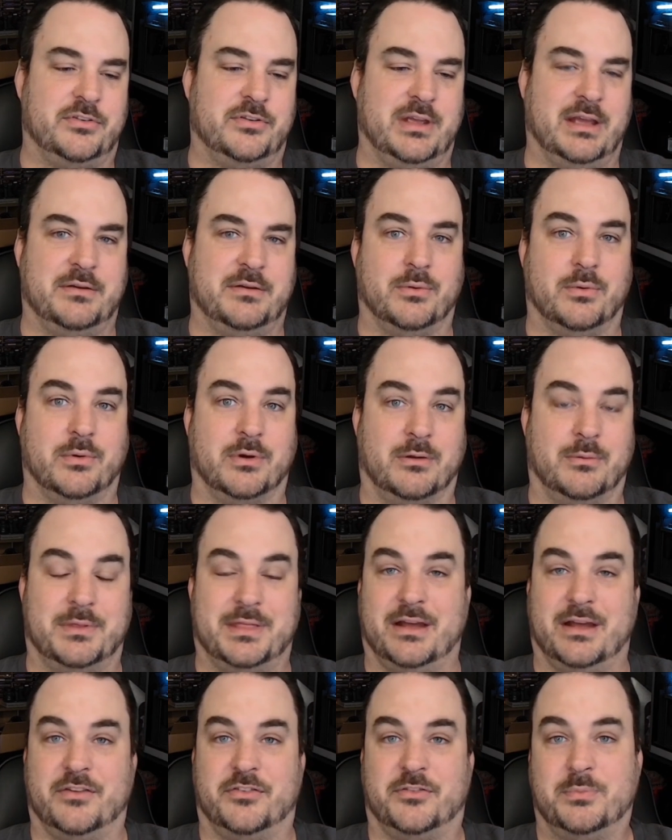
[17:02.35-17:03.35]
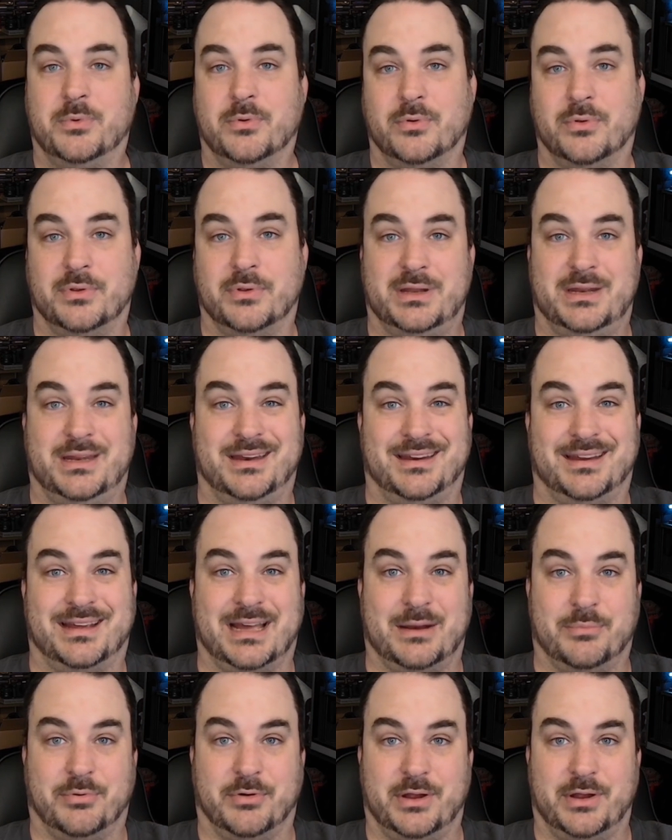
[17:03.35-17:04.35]
you have to order it without a spool and then
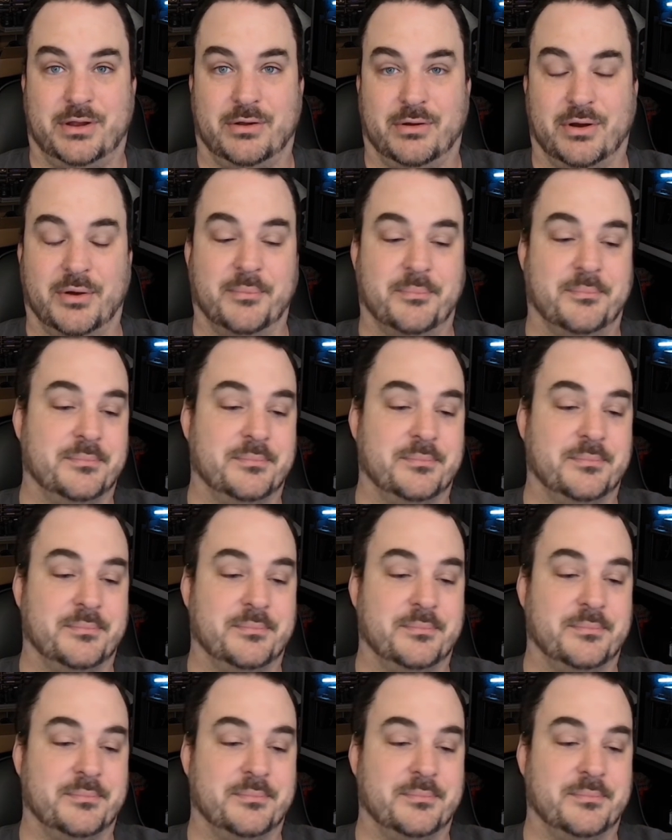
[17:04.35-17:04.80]
kind of print your own.